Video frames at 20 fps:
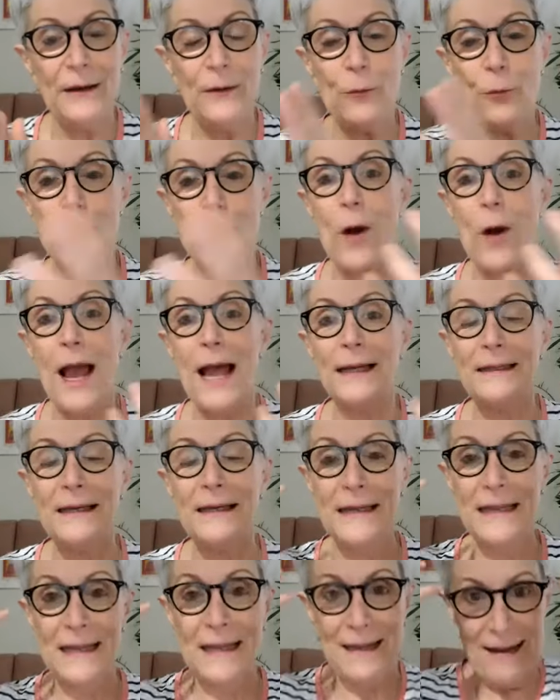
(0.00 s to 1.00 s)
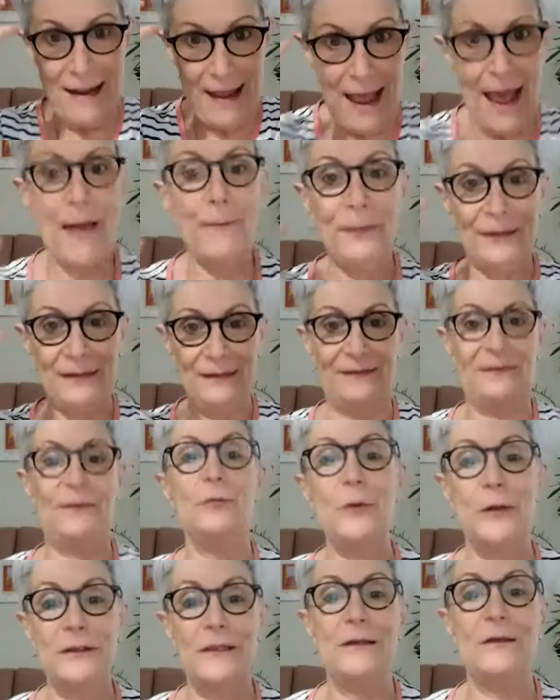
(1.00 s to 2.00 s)
what happens
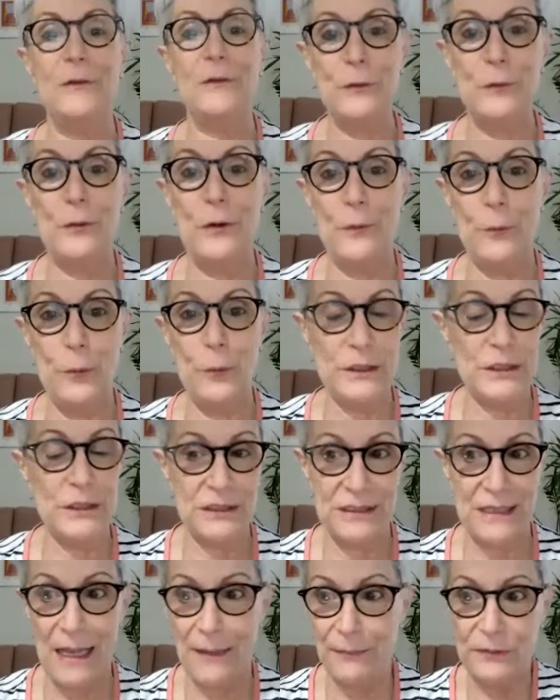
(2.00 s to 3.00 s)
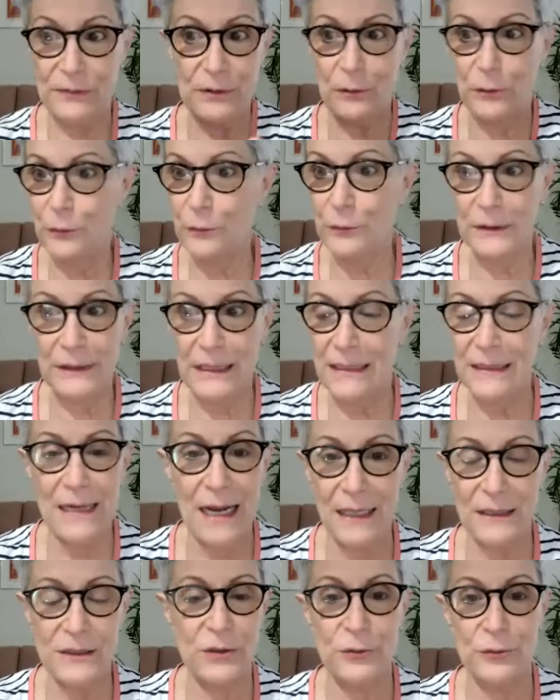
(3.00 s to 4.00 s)
within you, which is absolutely
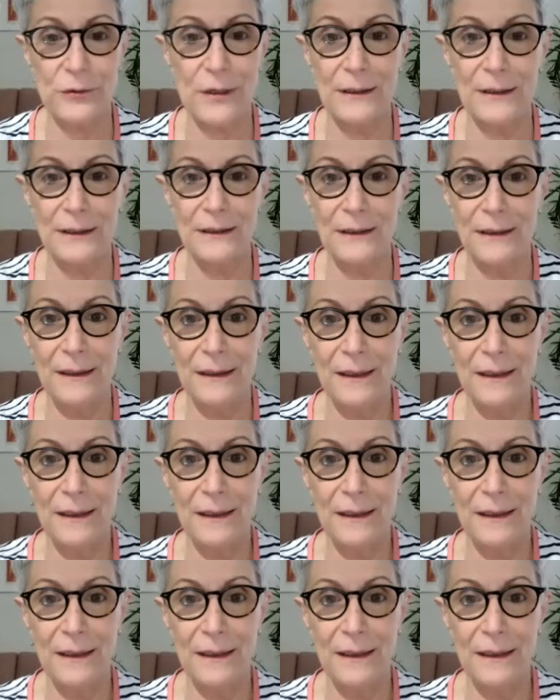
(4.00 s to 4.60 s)
natural,